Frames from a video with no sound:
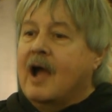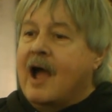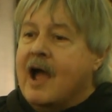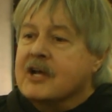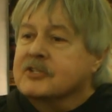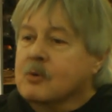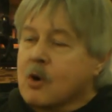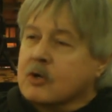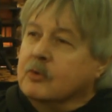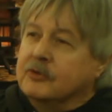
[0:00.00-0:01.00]
I actually
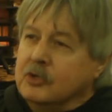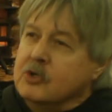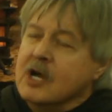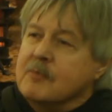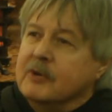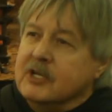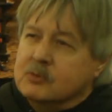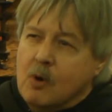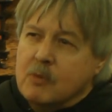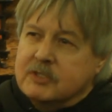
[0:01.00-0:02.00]
worked with 2
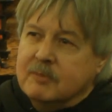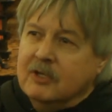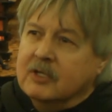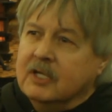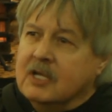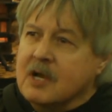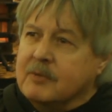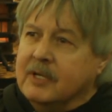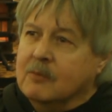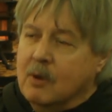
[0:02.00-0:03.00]
companies. One was the Milliken
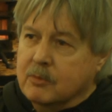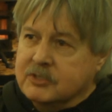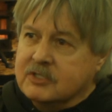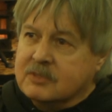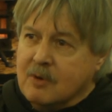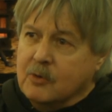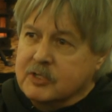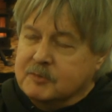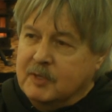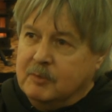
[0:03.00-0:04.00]
company and one was the
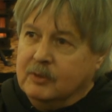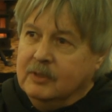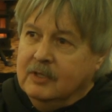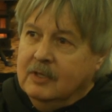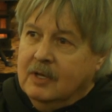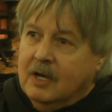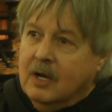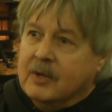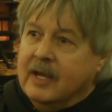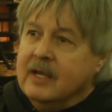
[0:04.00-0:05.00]
Simonis people,
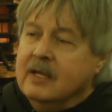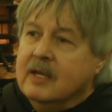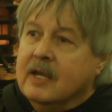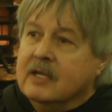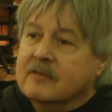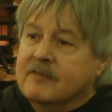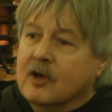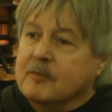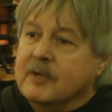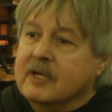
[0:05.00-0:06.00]
okay, in
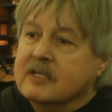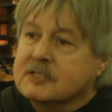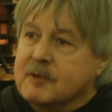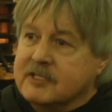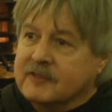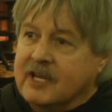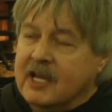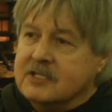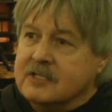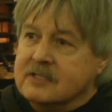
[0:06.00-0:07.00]
developing
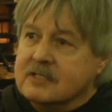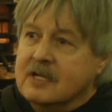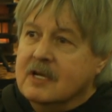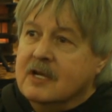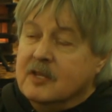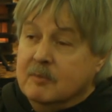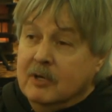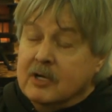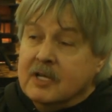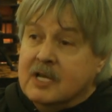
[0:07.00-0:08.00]
specifications. The
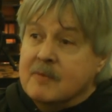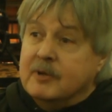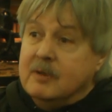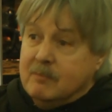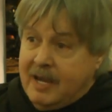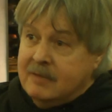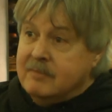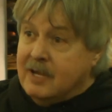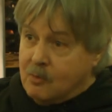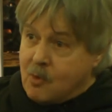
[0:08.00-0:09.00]
Milliken company made
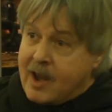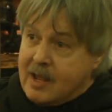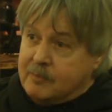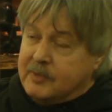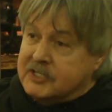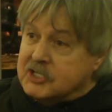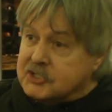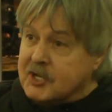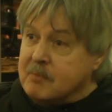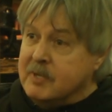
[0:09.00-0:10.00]
me a ramp. It's a
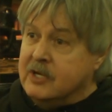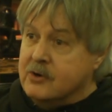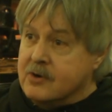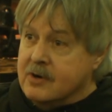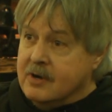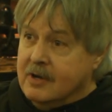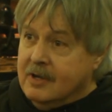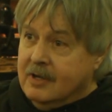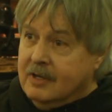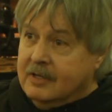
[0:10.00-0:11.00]
step meter.
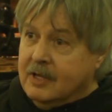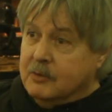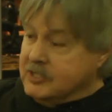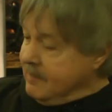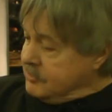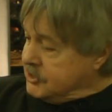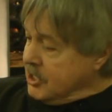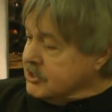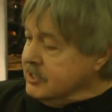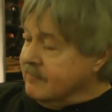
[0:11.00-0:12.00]
In other words, you have a
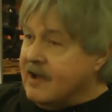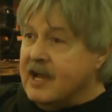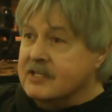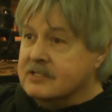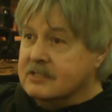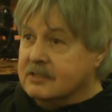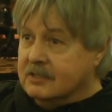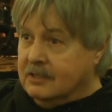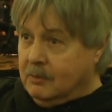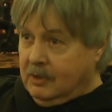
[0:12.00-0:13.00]
suction device,
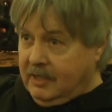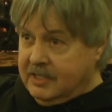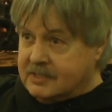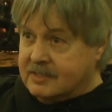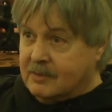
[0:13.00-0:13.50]
you release